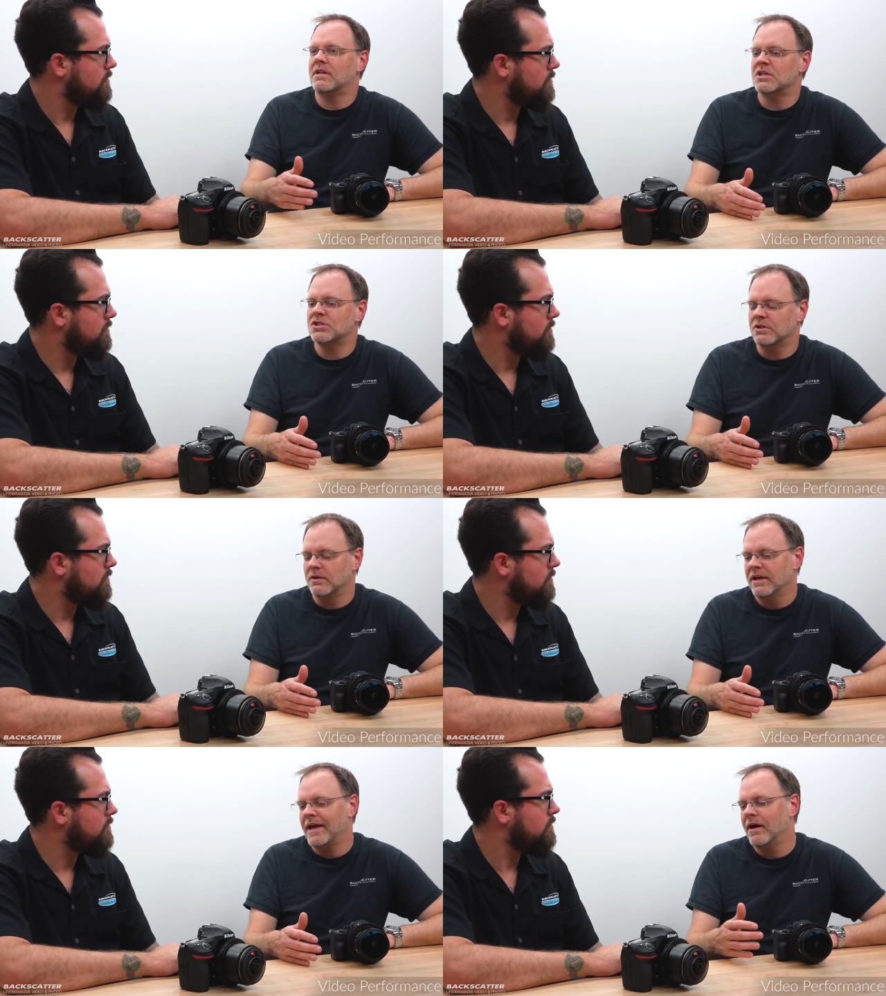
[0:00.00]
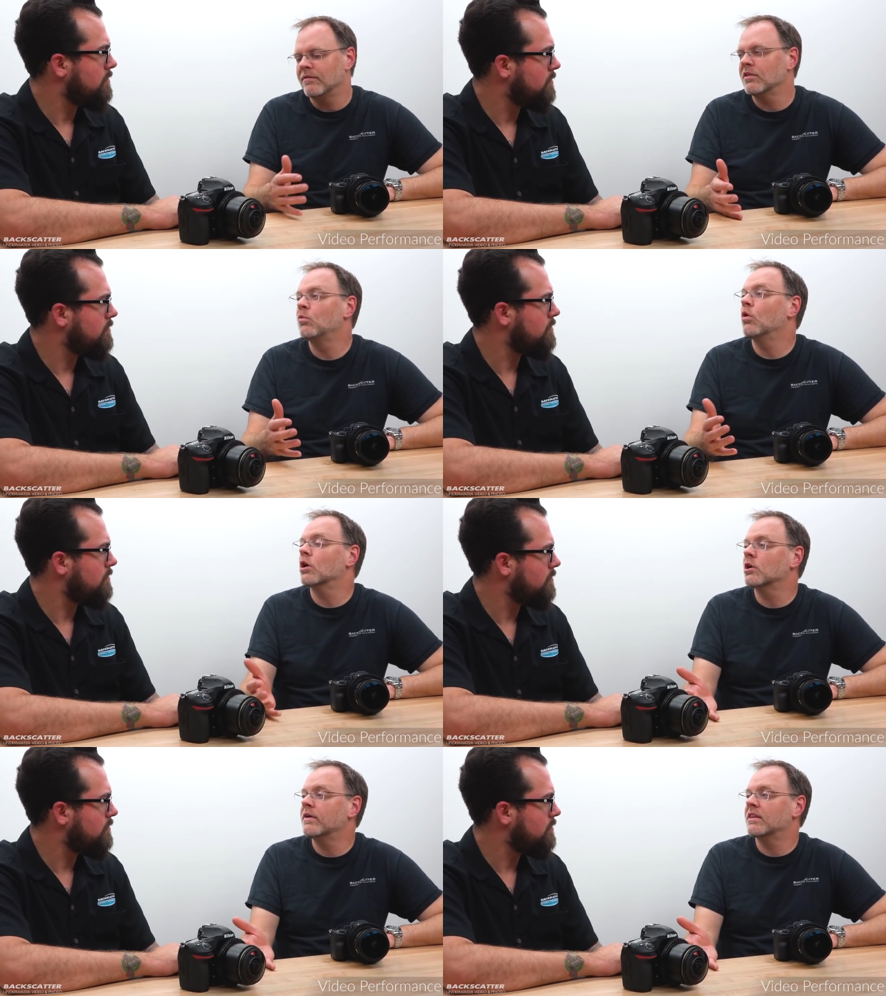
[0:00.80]
Speaker 1: bit of an issue. However, the
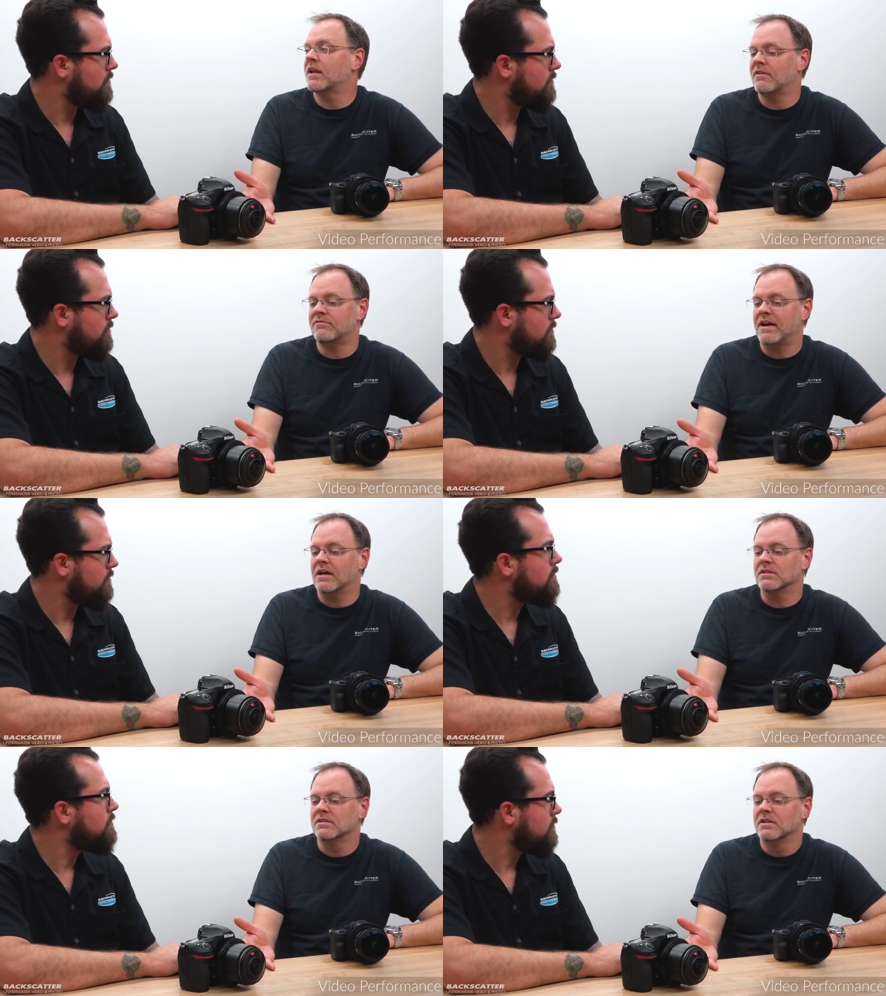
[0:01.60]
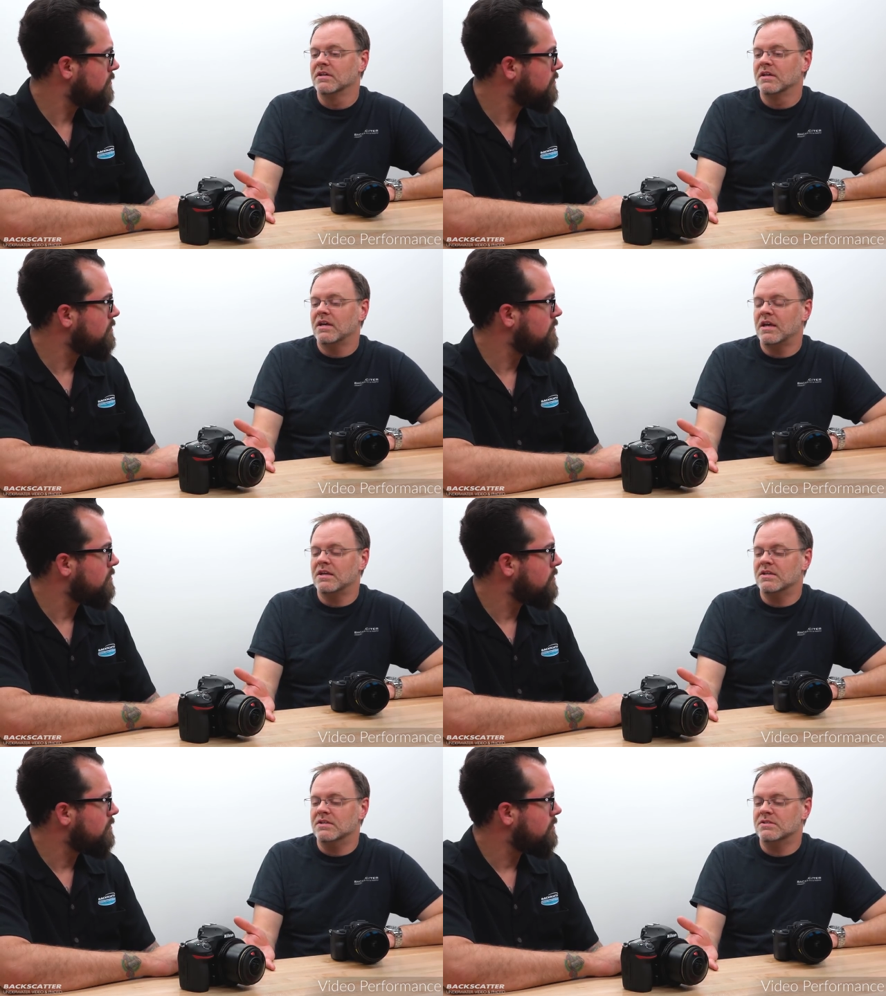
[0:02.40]
workaround that I found
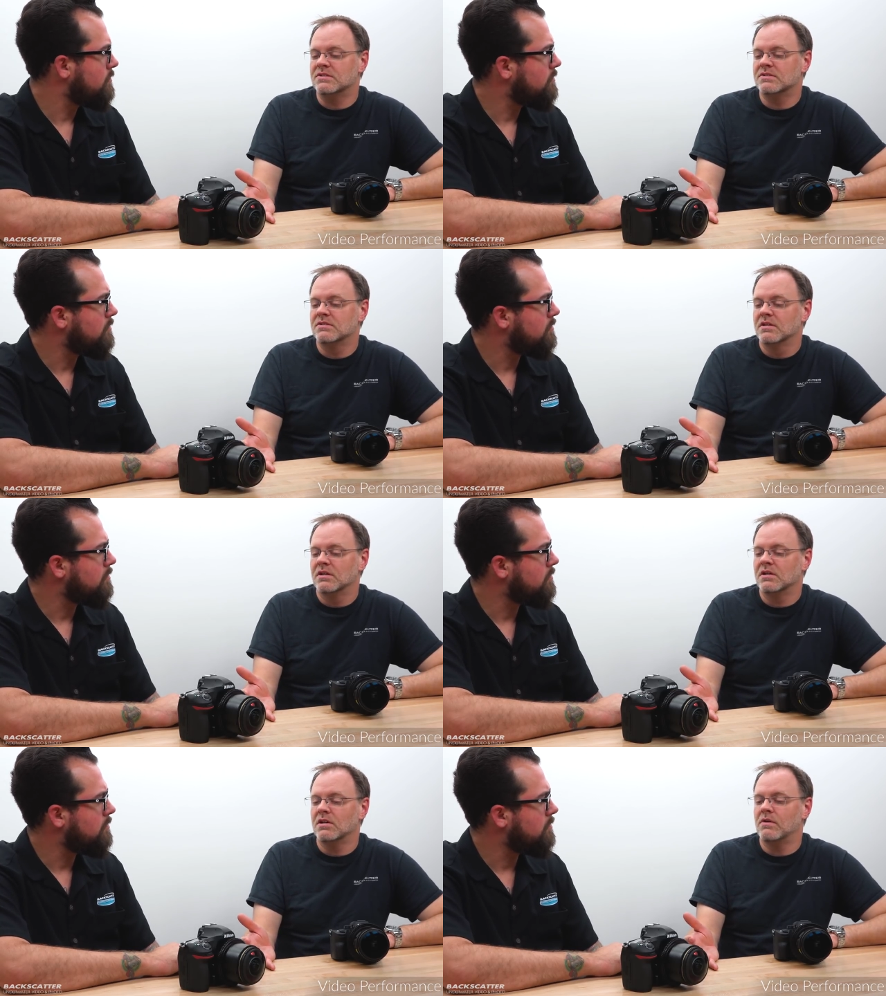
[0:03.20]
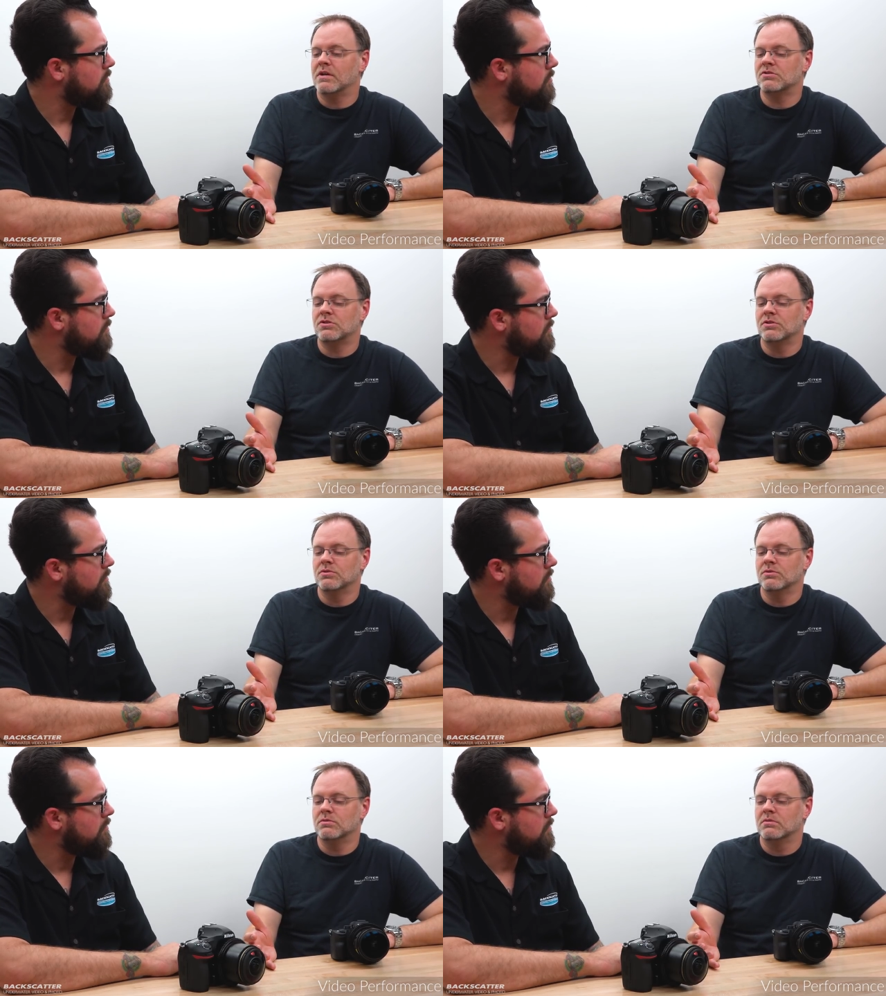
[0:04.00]
is going
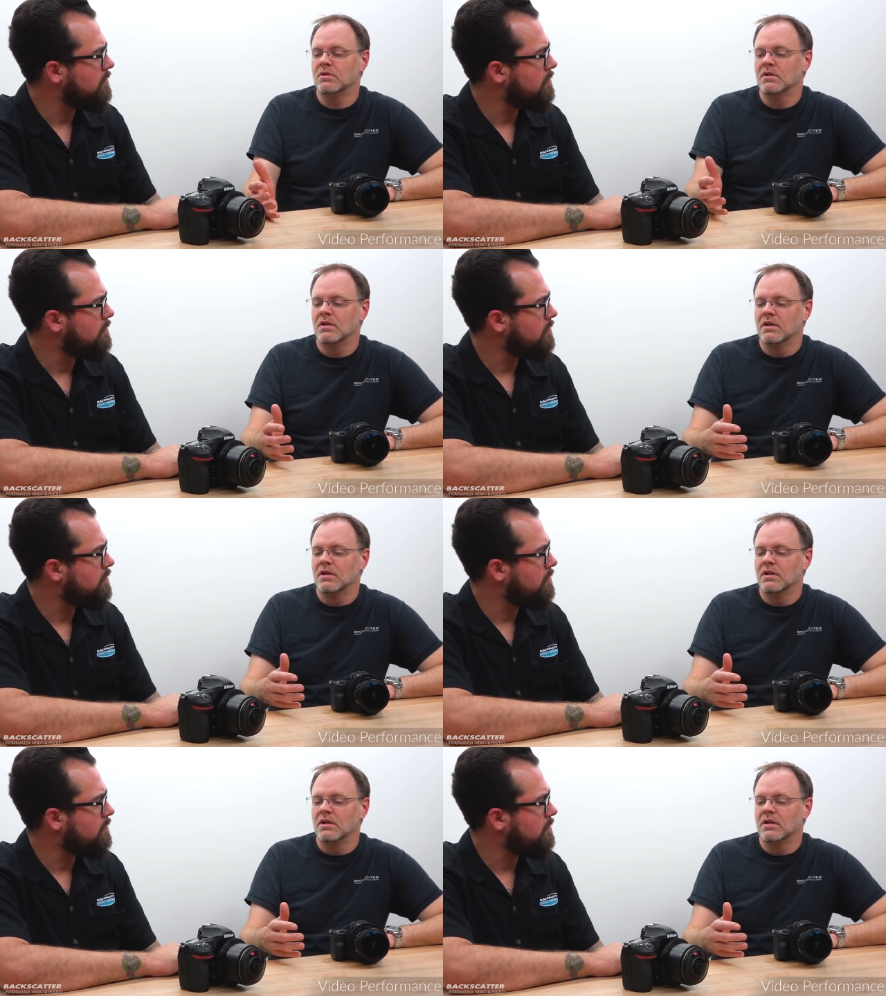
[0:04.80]
to